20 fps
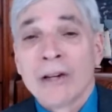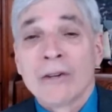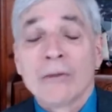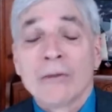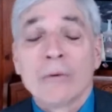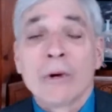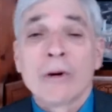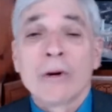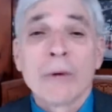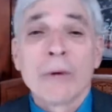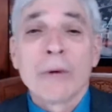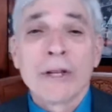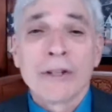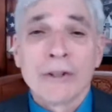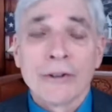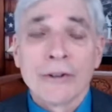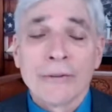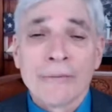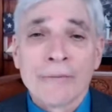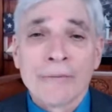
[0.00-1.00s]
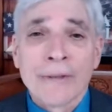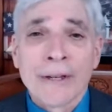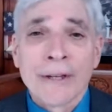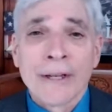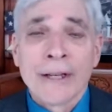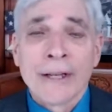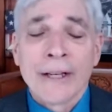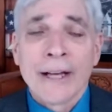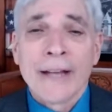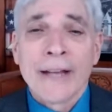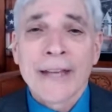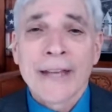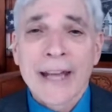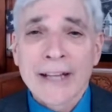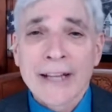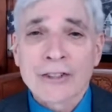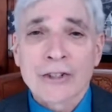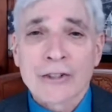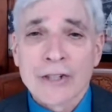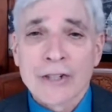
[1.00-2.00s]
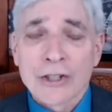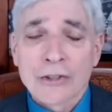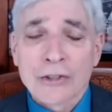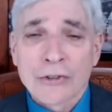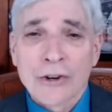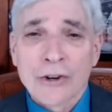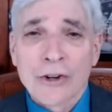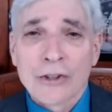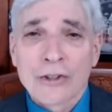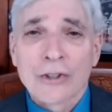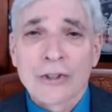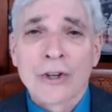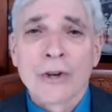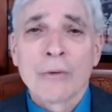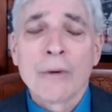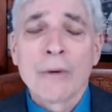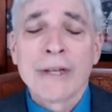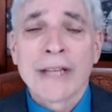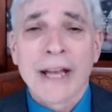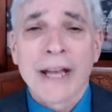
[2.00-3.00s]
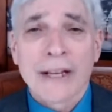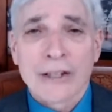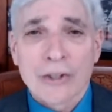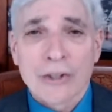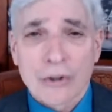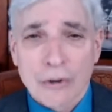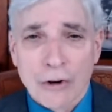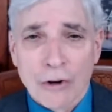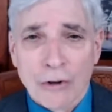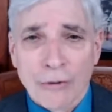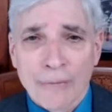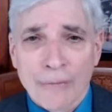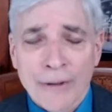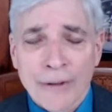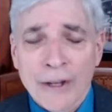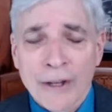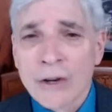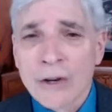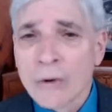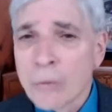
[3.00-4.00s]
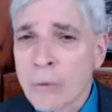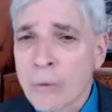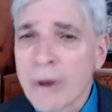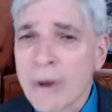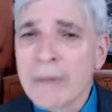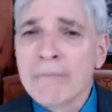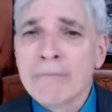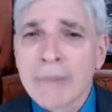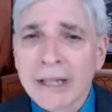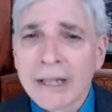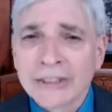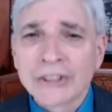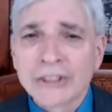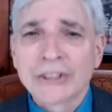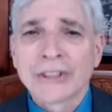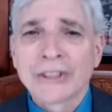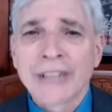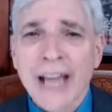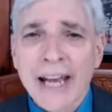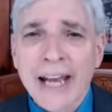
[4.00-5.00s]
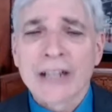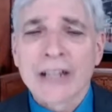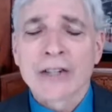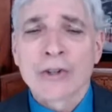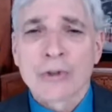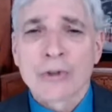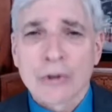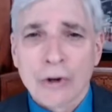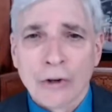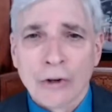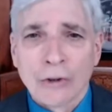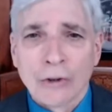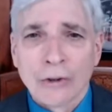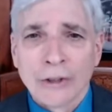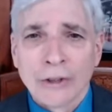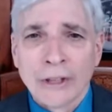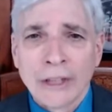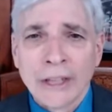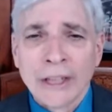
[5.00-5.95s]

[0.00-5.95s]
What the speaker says: What do we do? And the answer is, folks, we take control. We must take control.